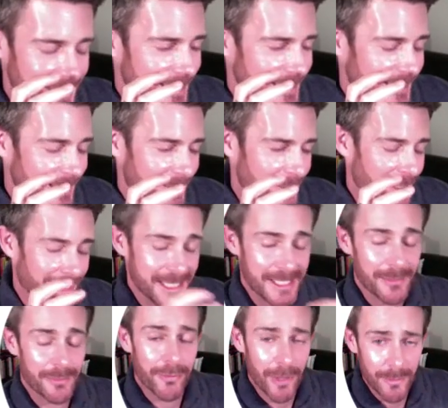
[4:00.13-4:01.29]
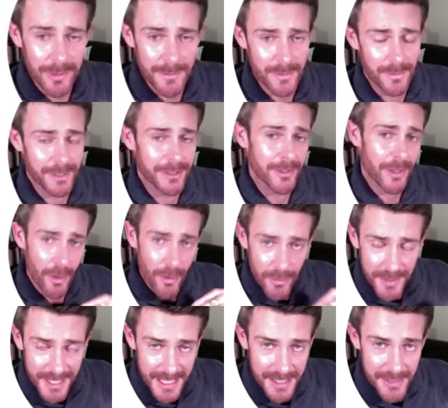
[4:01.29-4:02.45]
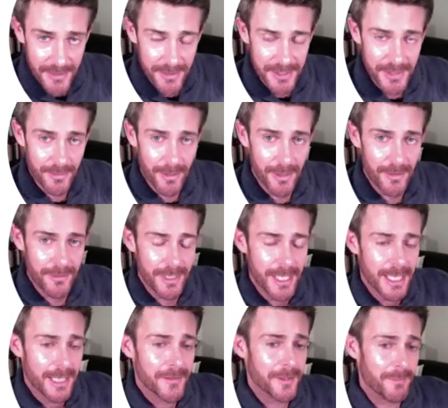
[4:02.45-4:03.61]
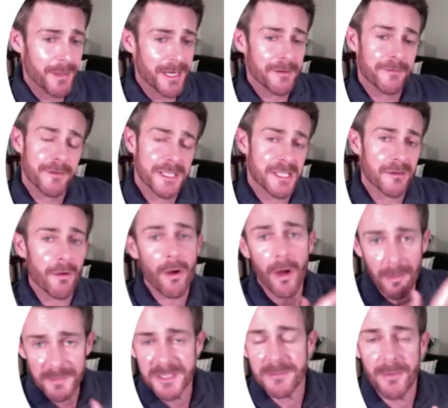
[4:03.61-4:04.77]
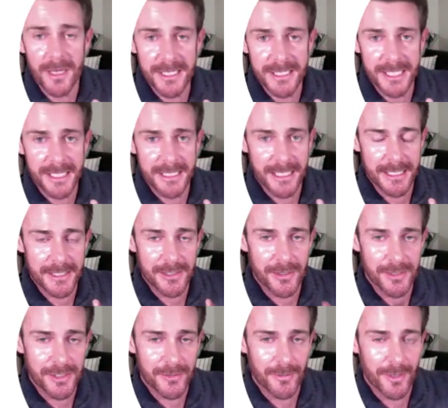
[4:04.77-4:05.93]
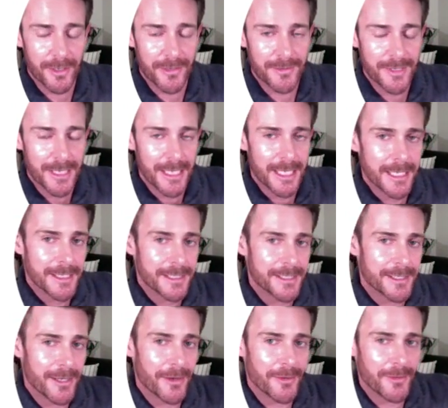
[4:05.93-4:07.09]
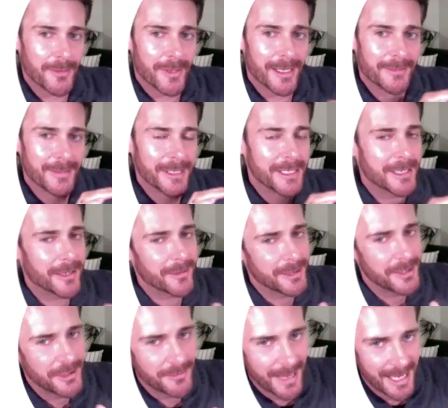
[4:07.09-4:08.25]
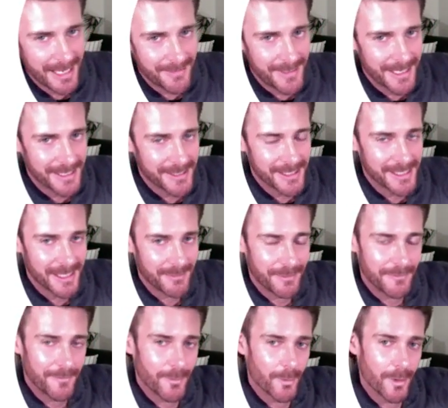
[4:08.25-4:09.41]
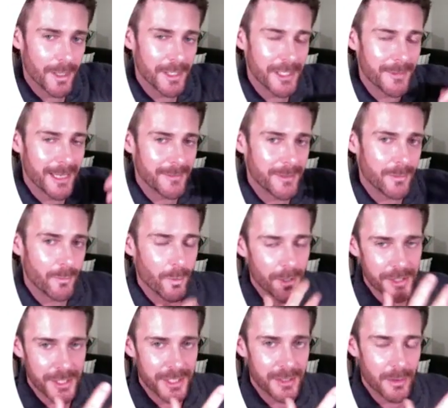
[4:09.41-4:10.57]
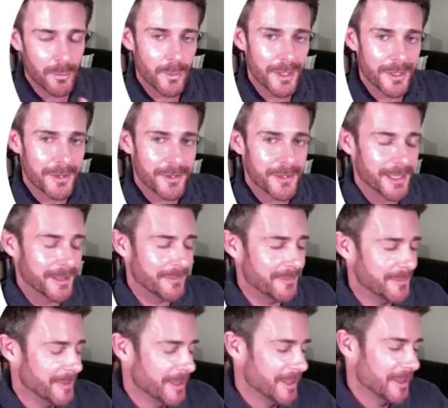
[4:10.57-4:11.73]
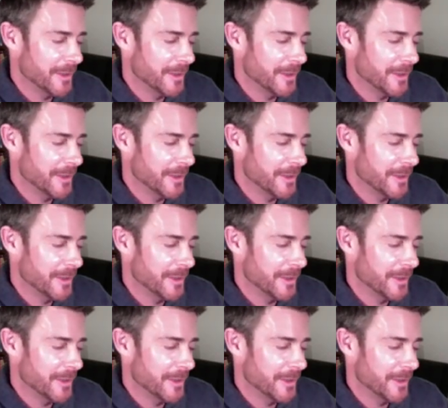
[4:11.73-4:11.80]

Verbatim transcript: the um, I guess the problems with low testosterone, the benefits of optimizing testosterone. So um, you know you may be, as I said before, you may be watching with um,